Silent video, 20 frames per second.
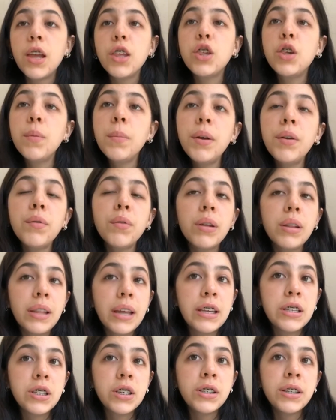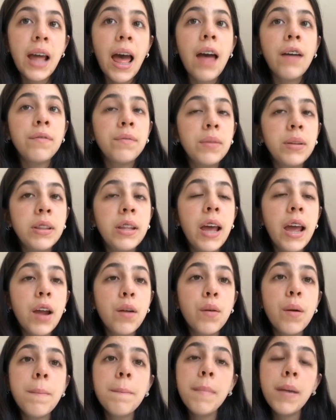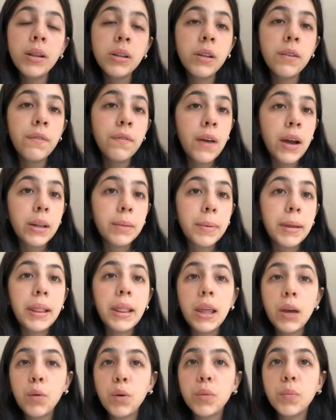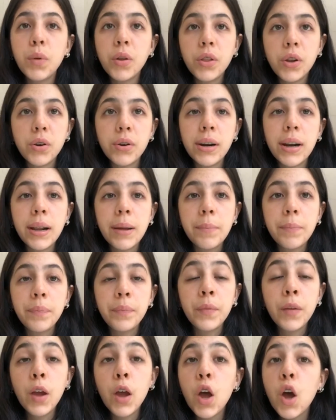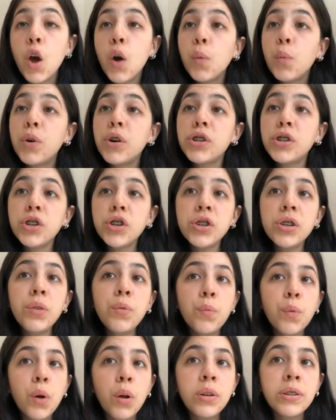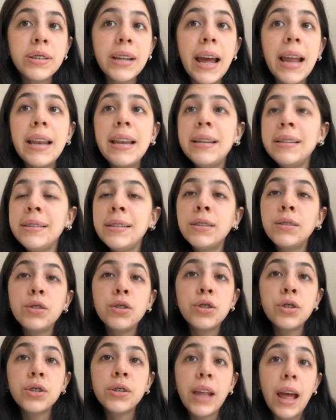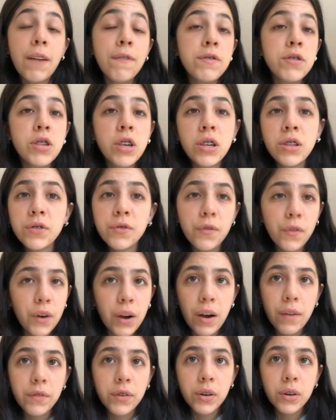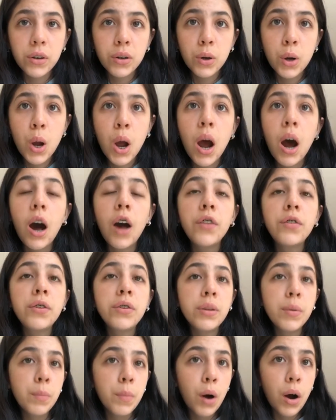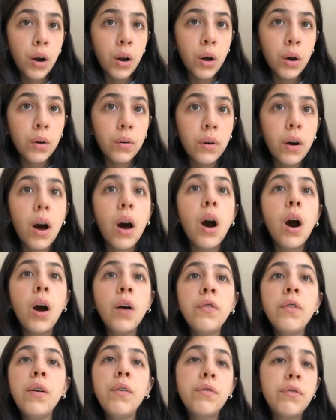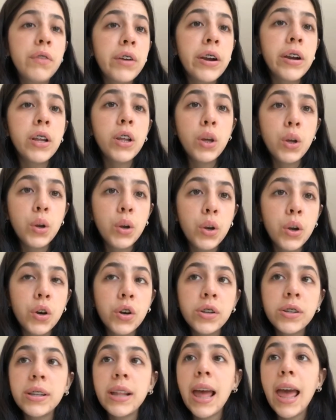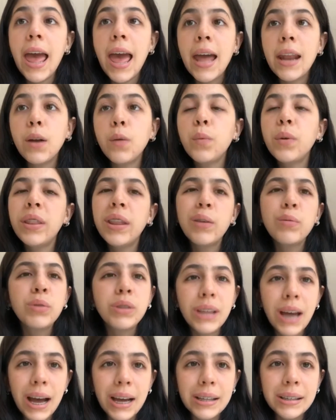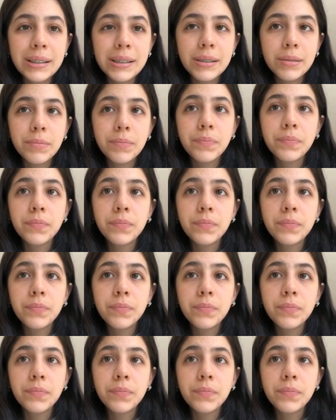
Human relations have been the area most affected by liquid modernity, where social roles and institutions have changed forever, under the motto of free unions and without ties.